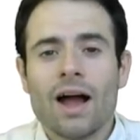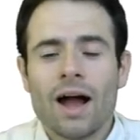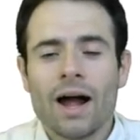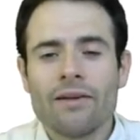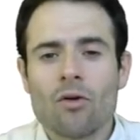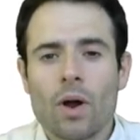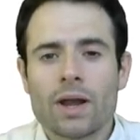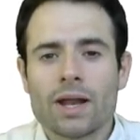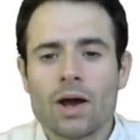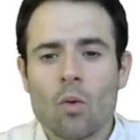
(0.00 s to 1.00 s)
Hi
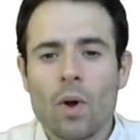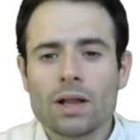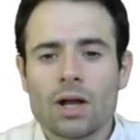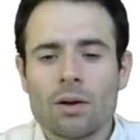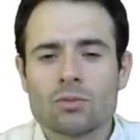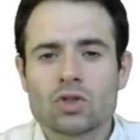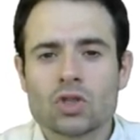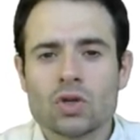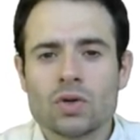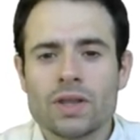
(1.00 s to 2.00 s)
everyone, welcome
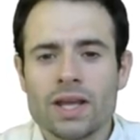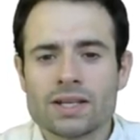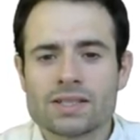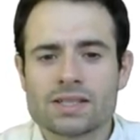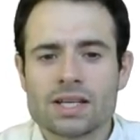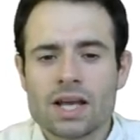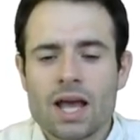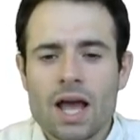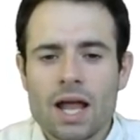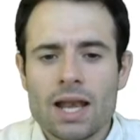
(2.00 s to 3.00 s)
to this
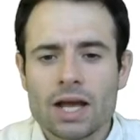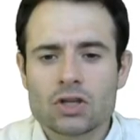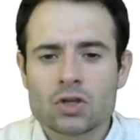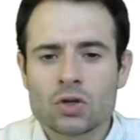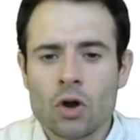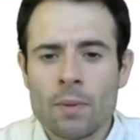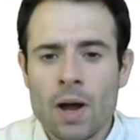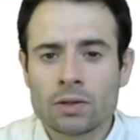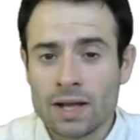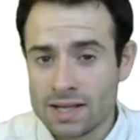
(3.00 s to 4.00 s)
lecture
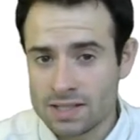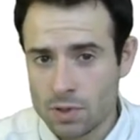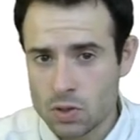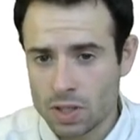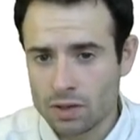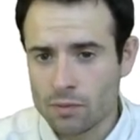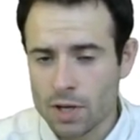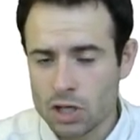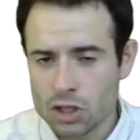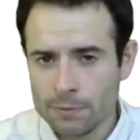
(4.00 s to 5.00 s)
about asymmetric
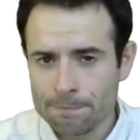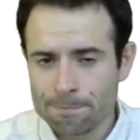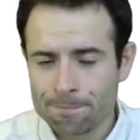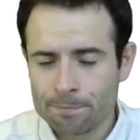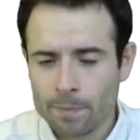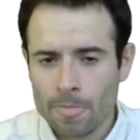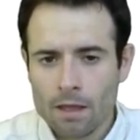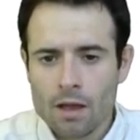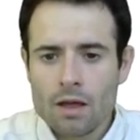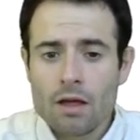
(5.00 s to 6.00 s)
information.
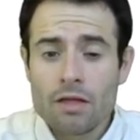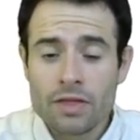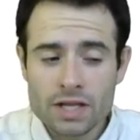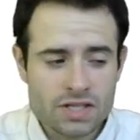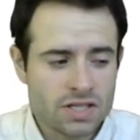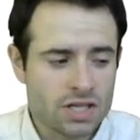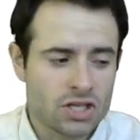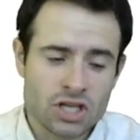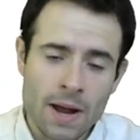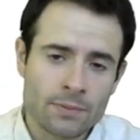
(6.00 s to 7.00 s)
This
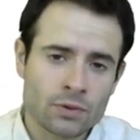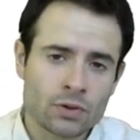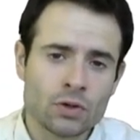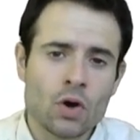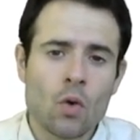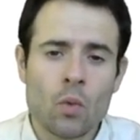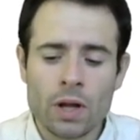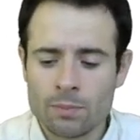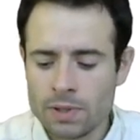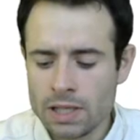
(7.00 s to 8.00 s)
chapter
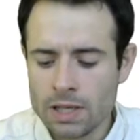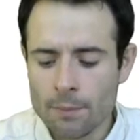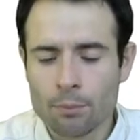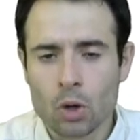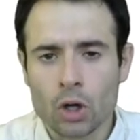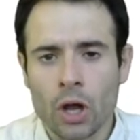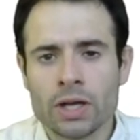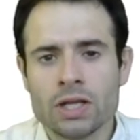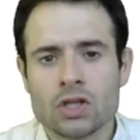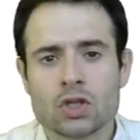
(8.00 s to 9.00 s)
will be broken
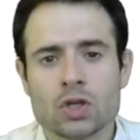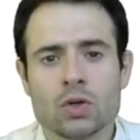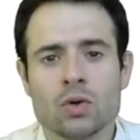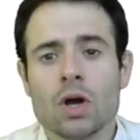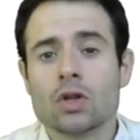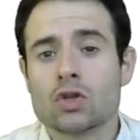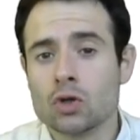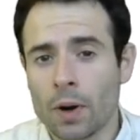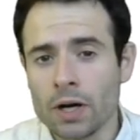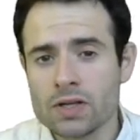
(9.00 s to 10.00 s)
into two
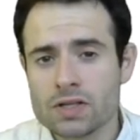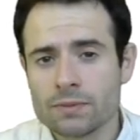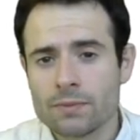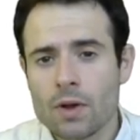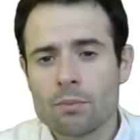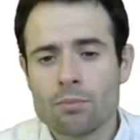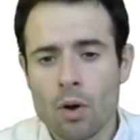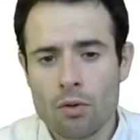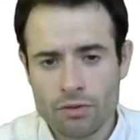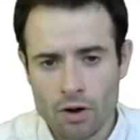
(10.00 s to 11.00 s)
parts.
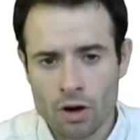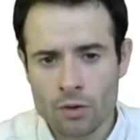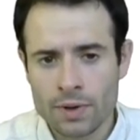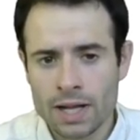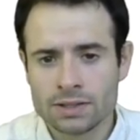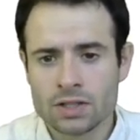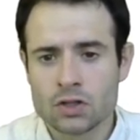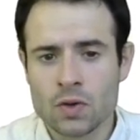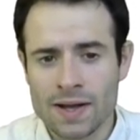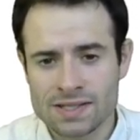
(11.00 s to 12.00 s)
Both are related
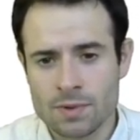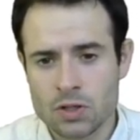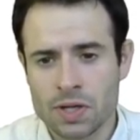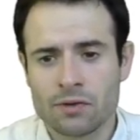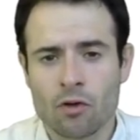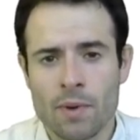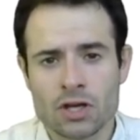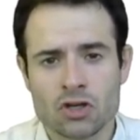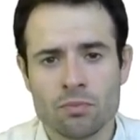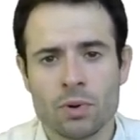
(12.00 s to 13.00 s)
to asymmetric
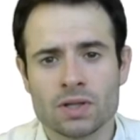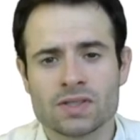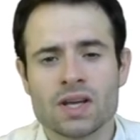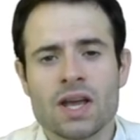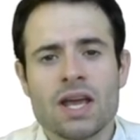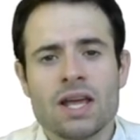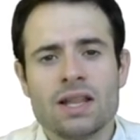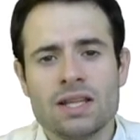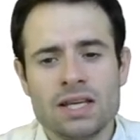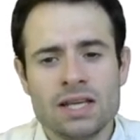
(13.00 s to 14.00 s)
information, but
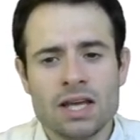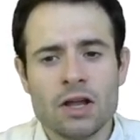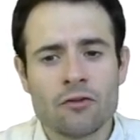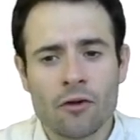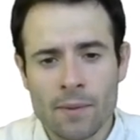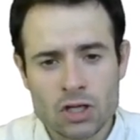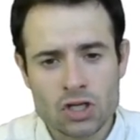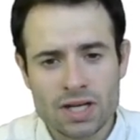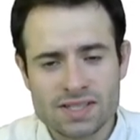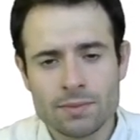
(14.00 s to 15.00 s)
the
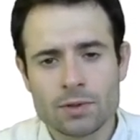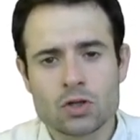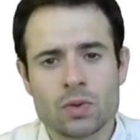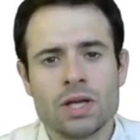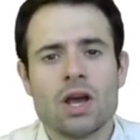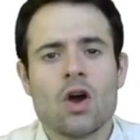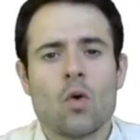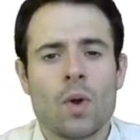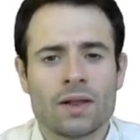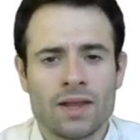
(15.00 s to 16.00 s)
information asymmetry
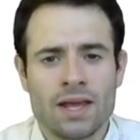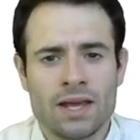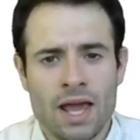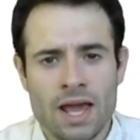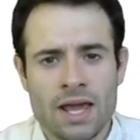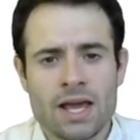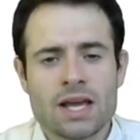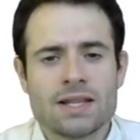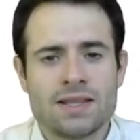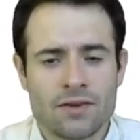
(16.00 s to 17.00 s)
will take a
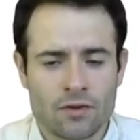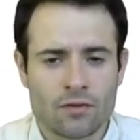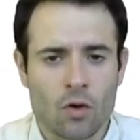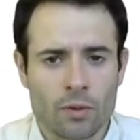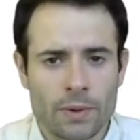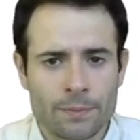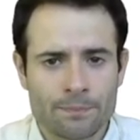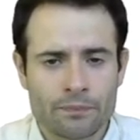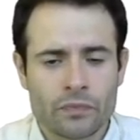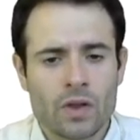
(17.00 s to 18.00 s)
different form.
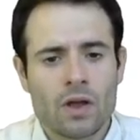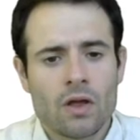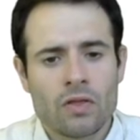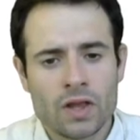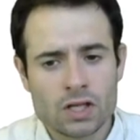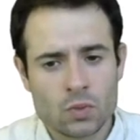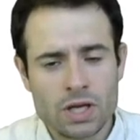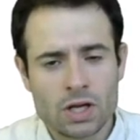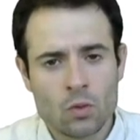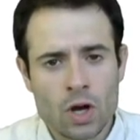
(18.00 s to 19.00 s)
This
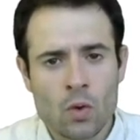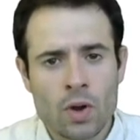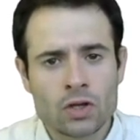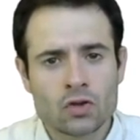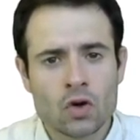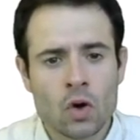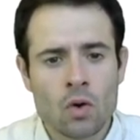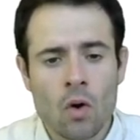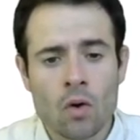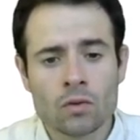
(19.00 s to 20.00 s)
week we are going to
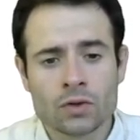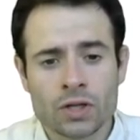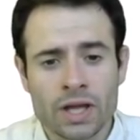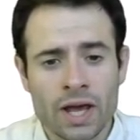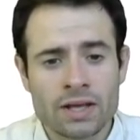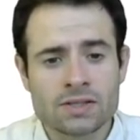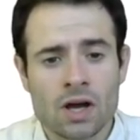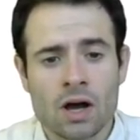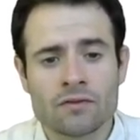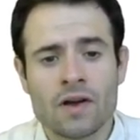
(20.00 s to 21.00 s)
go over the case
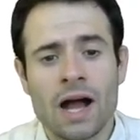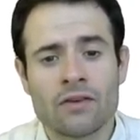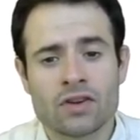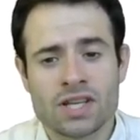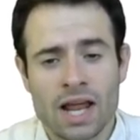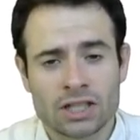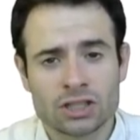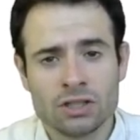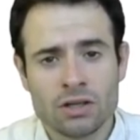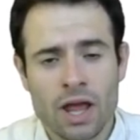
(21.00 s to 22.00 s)
of adverse
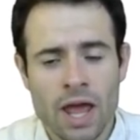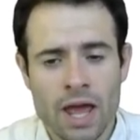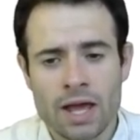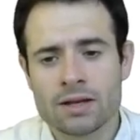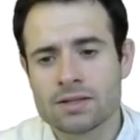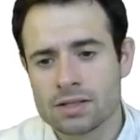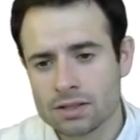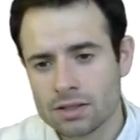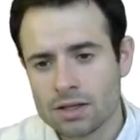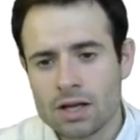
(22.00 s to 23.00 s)
selection and
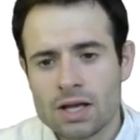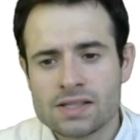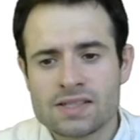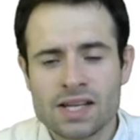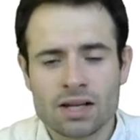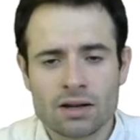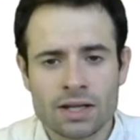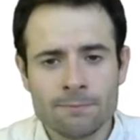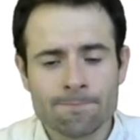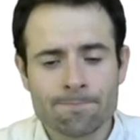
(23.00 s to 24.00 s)
signaling.